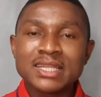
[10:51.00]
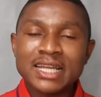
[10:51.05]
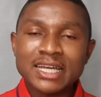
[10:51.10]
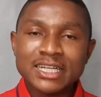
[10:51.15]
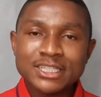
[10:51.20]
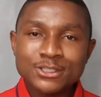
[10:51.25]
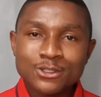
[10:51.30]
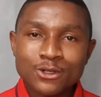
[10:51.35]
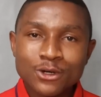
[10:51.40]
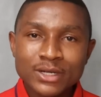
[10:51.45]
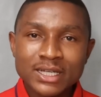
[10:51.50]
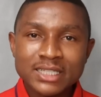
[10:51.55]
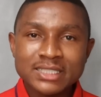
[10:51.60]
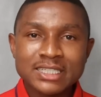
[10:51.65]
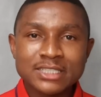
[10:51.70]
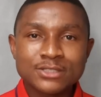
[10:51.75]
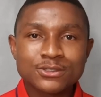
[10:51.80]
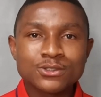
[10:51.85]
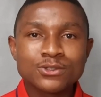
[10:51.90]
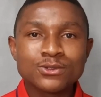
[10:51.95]
that is
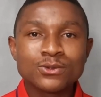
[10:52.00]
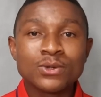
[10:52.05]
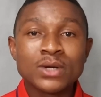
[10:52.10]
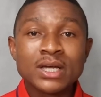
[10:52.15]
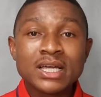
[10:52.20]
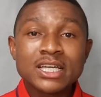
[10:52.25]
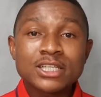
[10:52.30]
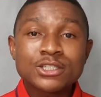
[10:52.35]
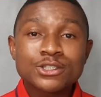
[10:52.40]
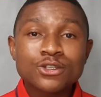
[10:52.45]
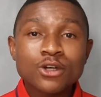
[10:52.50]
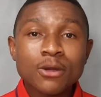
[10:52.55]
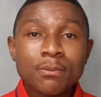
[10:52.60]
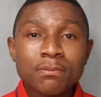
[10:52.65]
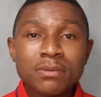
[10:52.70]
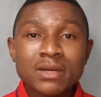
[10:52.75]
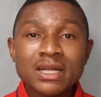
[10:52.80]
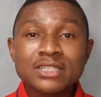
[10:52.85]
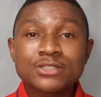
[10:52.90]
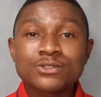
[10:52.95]
connected to you. It's your
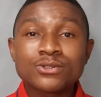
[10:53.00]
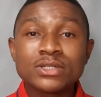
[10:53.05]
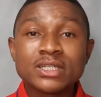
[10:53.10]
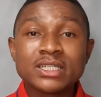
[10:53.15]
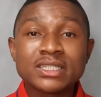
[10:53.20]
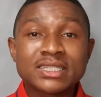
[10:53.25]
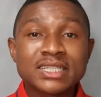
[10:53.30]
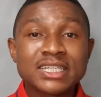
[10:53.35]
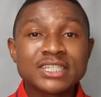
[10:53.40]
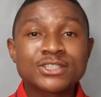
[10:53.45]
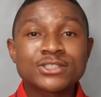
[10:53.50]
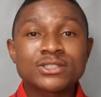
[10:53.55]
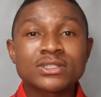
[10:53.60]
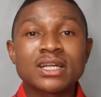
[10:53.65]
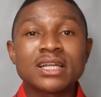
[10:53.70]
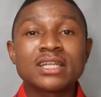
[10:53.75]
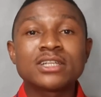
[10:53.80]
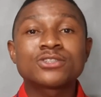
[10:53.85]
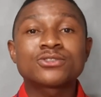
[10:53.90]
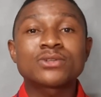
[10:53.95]
place to
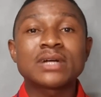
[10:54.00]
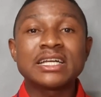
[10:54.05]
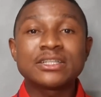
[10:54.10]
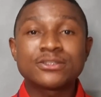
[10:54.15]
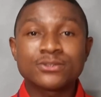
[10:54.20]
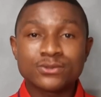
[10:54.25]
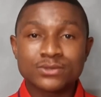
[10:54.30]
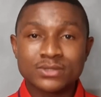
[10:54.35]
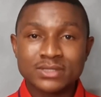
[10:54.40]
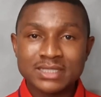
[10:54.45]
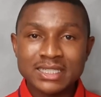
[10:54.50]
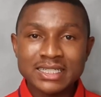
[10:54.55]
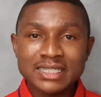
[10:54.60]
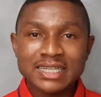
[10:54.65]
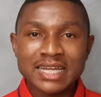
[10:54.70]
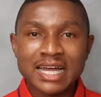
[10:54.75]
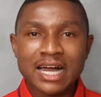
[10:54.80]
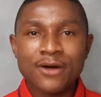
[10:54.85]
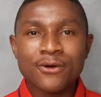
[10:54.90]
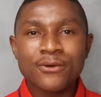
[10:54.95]
intentionally try to
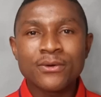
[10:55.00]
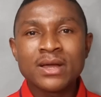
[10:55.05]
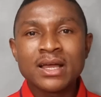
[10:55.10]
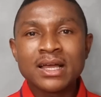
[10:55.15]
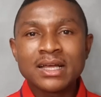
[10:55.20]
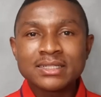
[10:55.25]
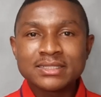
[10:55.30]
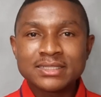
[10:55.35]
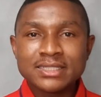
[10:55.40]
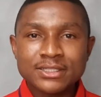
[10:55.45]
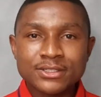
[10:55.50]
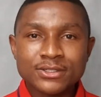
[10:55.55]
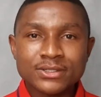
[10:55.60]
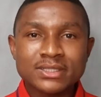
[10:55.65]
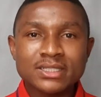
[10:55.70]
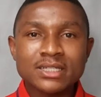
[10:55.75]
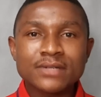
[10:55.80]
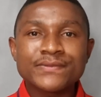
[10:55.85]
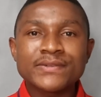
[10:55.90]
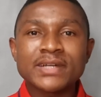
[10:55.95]
sit
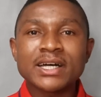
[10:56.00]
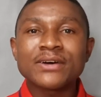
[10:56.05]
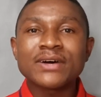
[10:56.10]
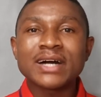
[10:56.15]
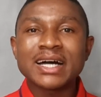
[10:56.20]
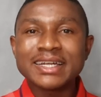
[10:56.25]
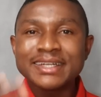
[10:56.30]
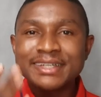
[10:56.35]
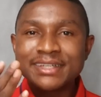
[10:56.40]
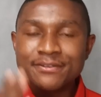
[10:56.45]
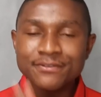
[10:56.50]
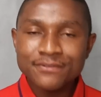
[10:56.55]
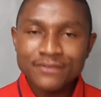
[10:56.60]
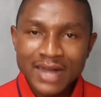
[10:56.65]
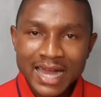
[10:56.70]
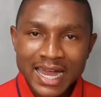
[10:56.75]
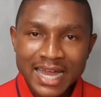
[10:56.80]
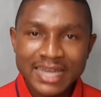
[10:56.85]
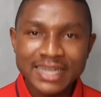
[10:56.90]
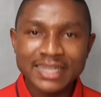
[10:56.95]
yourself down and
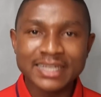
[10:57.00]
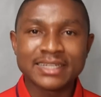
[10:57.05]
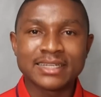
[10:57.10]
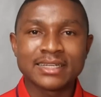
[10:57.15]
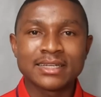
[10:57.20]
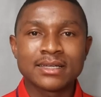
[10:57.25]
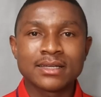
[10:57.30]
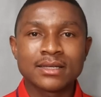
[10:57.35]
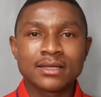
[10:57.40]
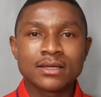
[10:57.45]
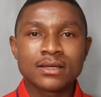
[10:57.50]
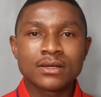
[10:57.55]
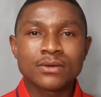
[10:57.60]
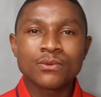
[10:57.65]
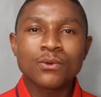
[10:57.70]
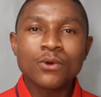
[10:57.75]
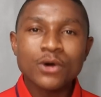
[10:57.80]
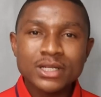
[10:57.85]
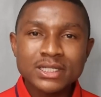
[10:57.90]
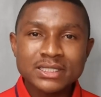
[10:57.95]
define
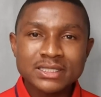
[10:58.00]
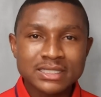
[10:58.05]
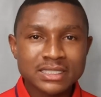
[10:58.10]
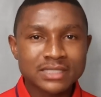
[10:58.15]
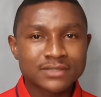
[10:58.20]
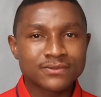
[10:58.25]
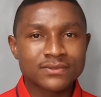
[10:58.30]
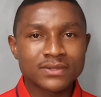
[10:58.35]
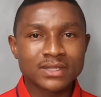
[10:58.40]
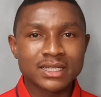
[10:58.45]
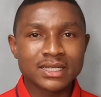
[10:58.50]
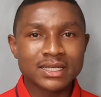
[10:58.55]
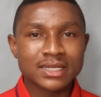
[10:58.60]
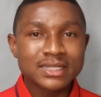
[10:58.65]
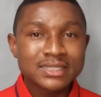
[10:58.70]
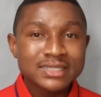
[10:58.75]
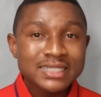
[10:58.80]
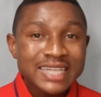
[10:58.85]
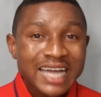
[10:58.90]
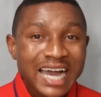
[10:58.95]
what is this feeling.
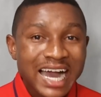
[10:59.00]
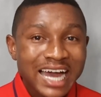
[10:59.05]
Is it